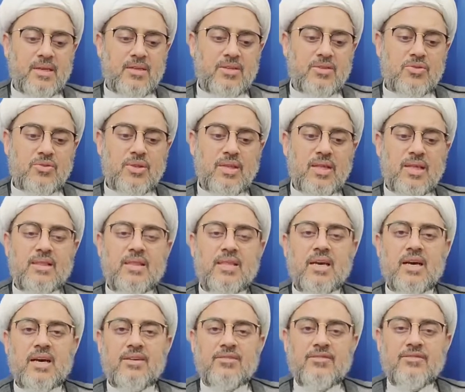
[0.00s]
so that they
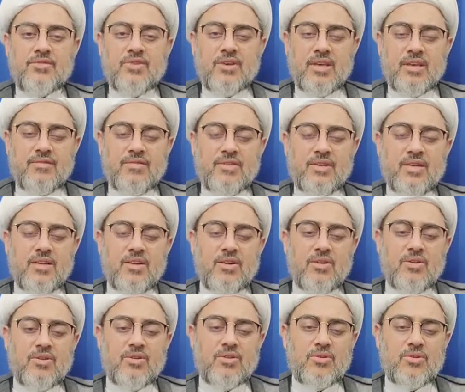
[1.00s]
are forgiven in all